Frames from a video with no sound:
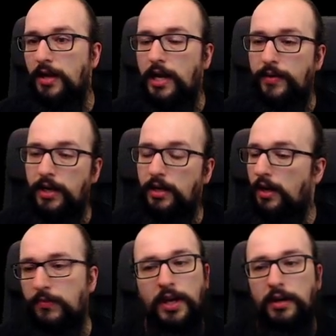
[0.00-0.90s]
Anyway,
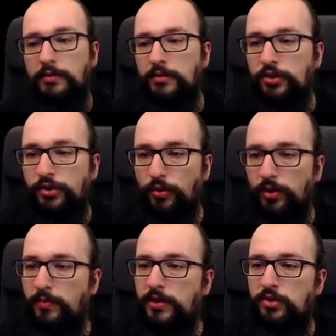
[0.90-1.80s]
yeah,
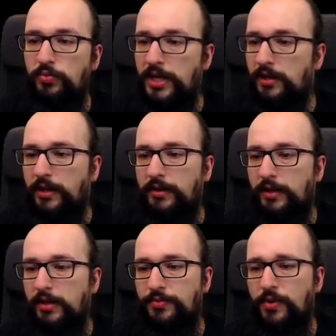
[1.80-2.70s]
short but sweet. I
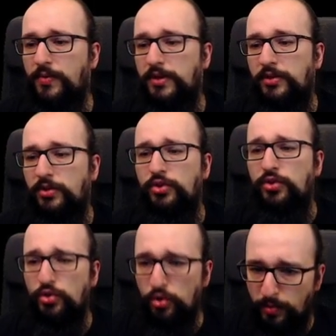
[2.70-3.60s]
think this one was
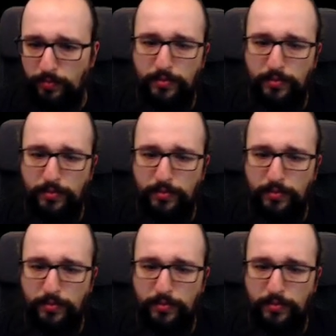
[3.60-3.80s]
super